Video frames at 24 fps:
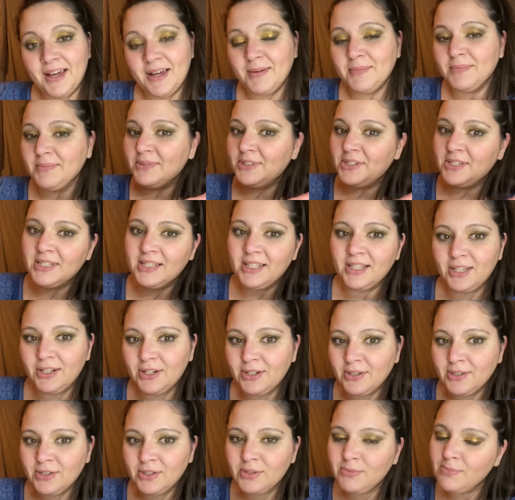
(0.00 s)
Just a
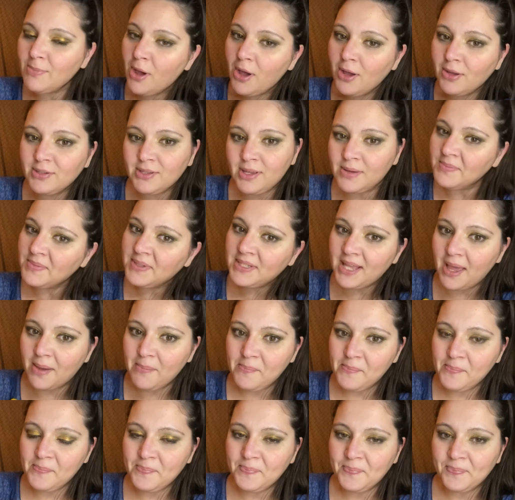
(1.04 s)
little small
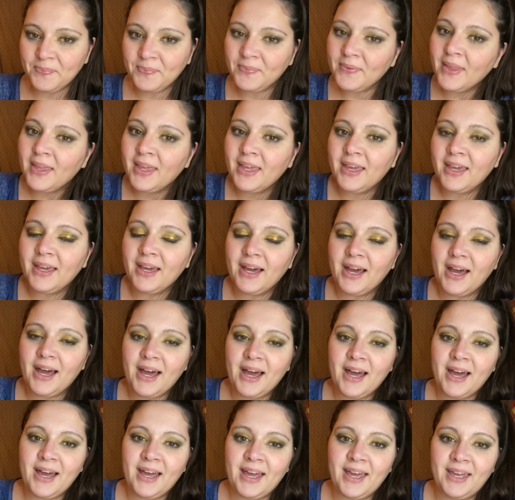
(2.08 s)
something.
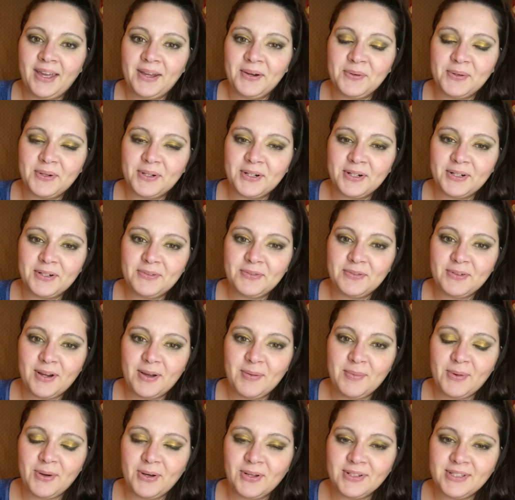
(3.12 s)
I ordered
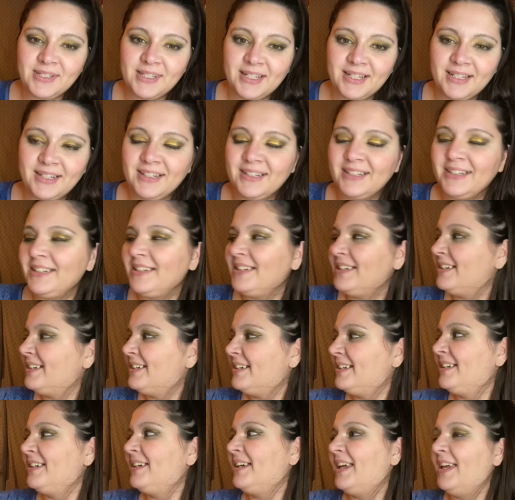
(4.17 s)
from Ulta
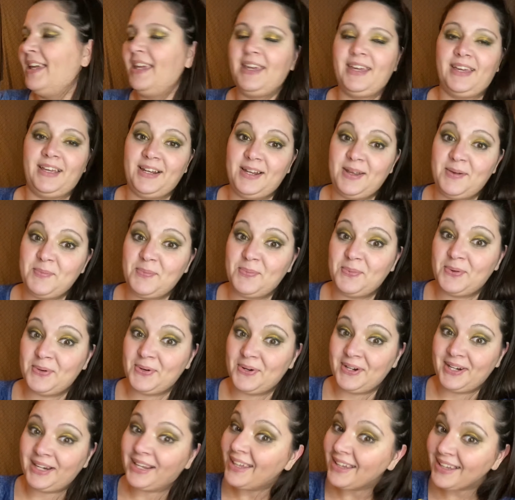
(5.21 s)
and I'm
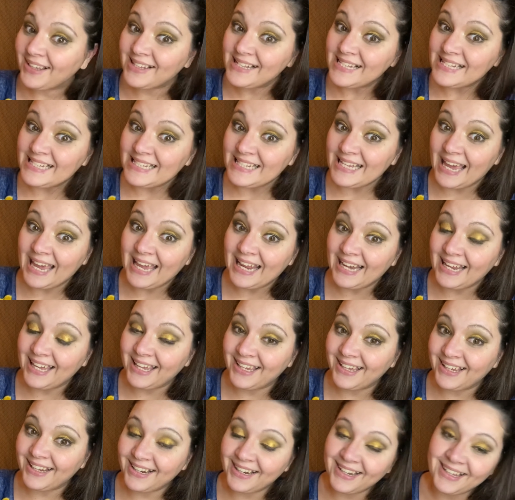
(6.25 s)
pretty
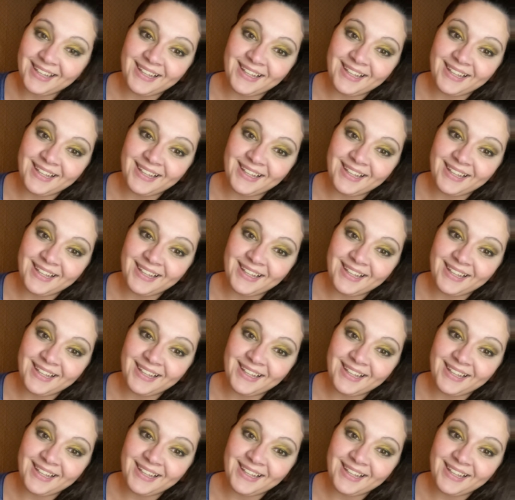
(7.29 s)
excited.